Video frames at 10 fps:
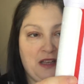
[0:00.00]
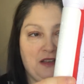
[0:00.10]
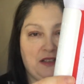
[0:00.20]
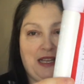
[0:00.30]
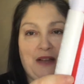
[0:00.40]

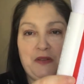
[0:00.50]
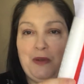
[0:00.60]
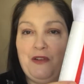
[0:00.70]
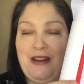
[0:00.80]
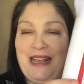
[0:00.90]
So you have to
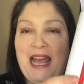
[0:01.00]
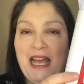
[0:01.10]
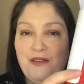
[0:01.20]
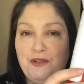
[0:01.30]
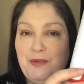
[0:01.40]
be very
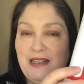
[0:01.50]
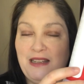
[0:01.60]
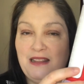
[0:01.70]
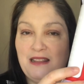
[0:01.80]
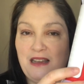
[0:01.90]
careful
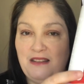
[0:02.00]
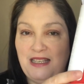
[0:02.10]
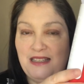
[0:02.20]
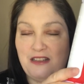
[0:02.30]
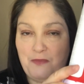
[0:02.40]
with
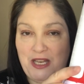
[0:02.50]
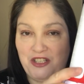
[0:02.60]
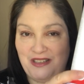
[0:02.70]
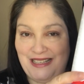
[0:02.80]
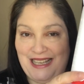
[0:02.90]
these
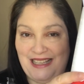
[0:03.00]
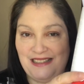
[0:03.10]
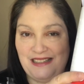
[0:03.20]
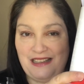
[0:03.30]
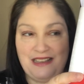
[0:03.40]
dimension
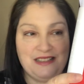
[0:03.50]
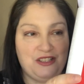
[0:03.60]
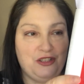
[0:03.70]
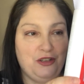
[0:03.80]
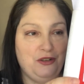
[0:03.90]
kits as
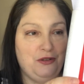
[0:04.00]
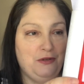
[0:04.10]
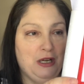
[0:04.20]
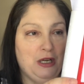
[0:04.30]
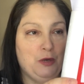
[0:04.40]

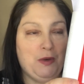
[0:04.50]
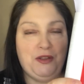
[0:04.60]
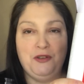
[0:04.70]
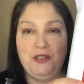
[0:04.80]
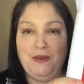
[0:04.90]
to
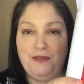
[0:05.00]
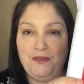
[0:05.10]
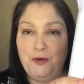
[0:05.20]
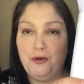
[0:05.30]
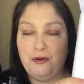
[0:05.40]
whether you're doing
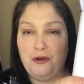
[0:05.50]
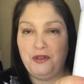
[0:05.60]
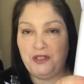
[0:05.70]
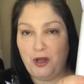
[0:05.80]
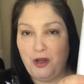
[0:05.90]
full
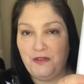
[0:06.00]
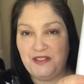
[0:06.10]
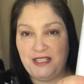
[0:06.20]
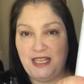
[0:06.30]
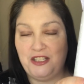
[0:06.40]
cross, half
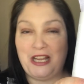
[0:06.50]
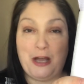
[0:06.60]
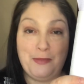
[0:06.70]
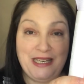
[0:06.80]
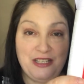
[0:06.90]
stitch,
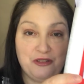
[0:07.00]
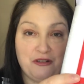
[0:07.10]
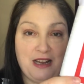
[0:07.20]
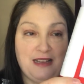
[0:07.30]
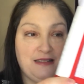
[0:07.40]
how many
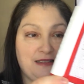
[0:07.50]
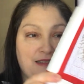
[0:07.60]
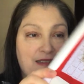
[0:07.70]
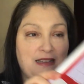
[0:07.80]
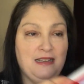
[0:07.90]

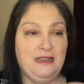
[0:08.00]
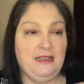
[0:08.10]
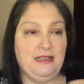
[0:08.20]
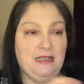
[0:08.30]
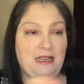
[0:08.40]
strands,
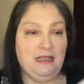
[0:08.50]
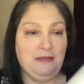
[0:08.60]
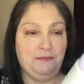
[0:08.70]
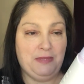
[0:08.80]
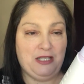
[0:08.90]

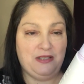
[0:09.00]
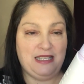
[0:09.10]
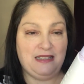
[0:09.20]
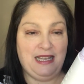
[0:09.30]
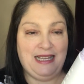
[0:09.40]
because
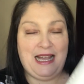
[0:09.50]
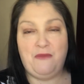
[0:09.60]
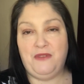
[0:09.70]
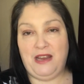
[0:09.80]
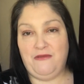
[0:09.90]
it
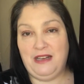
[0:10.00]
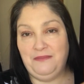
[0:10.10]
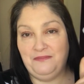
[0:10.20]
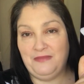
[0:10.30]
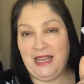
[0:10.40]
can vary.
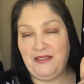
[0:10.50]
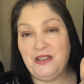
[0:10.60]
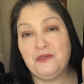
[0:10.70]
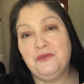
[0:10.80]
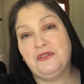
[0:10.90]
And
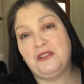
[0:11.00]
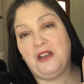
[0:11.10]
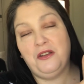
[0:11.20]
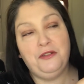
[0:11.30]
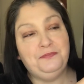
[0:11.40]
there's
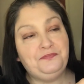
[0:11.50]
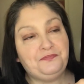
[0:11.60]
also